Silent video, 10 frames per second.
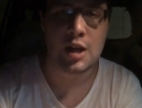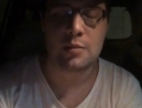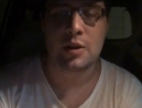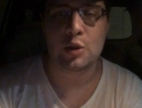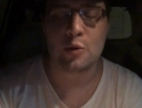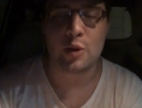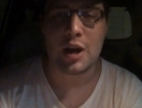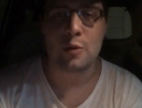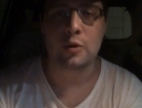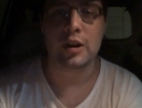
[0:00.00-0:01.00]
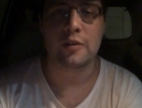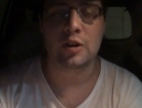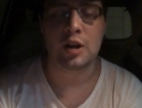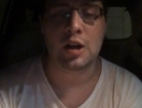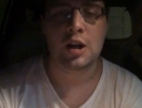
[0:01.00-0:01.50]
and through that
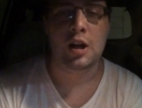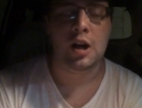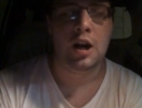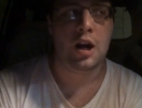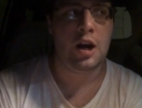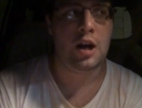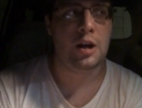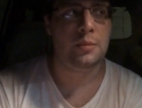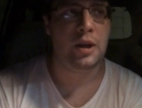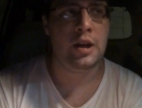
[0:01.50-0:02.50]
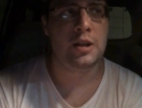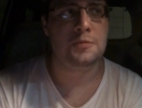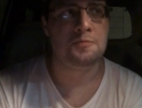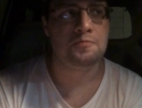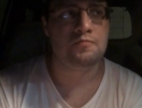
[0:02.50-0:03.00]
whatever, and